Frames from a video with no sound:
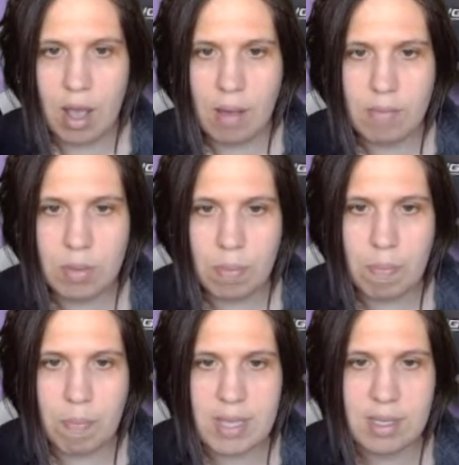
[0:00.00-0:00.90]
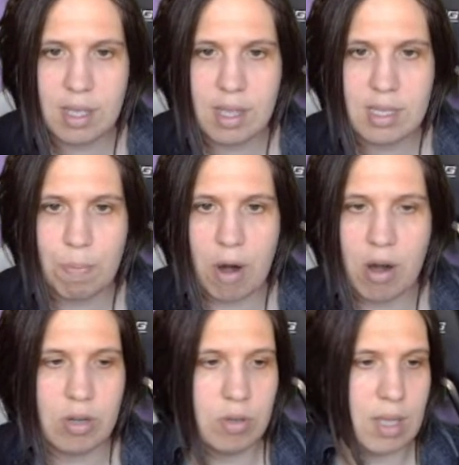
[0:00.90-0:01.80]
So basically these
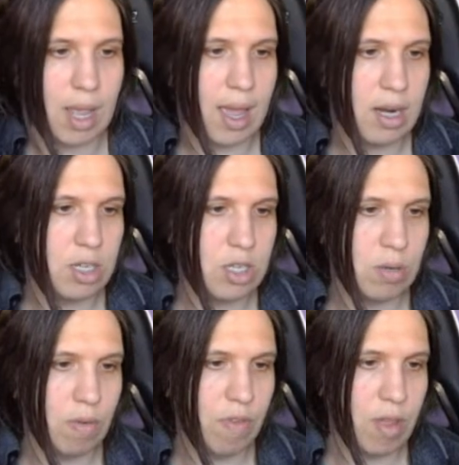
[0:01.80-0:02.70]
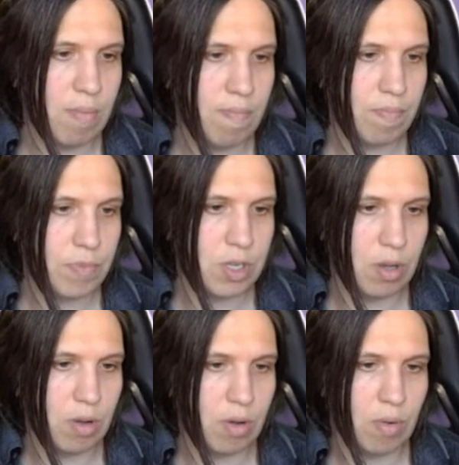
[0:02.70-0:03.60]
particles, I added 2 of them.
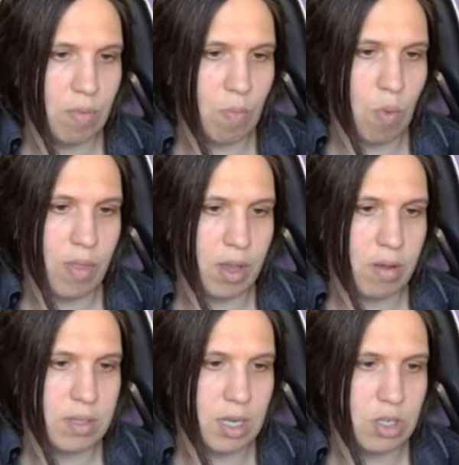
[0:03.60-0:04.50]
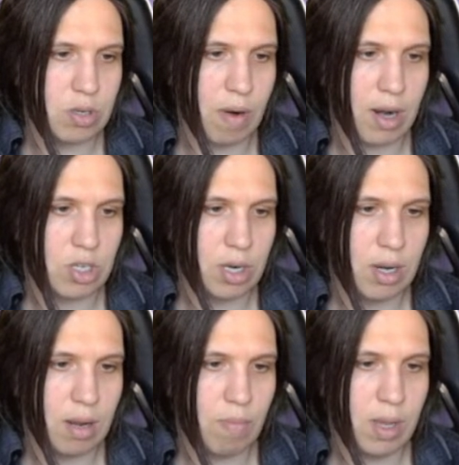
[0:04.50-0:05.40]
So one that goes each direction,
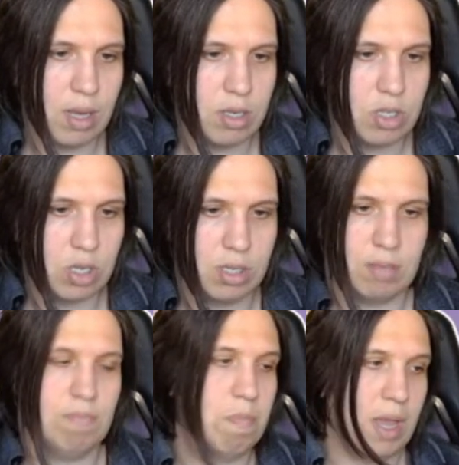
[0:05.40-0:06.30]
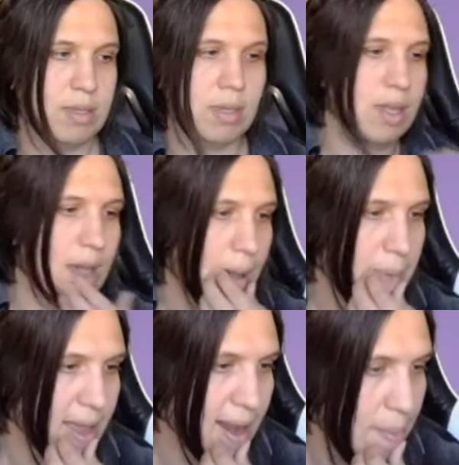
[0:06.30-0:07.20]
and we can just basically
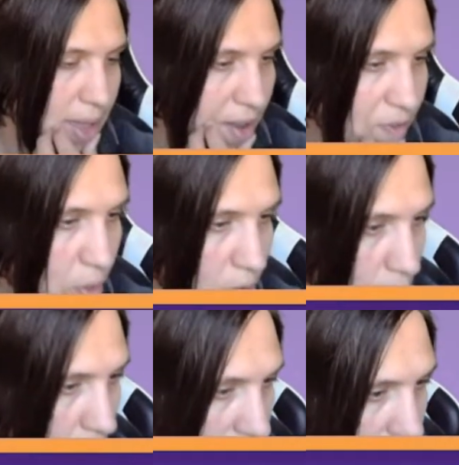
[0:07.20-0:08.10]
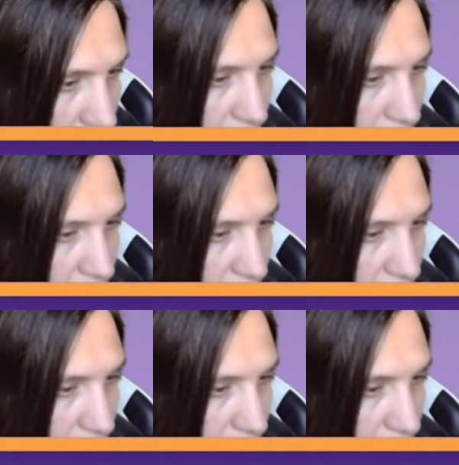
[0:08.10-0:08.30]
copy it and make a 4th one.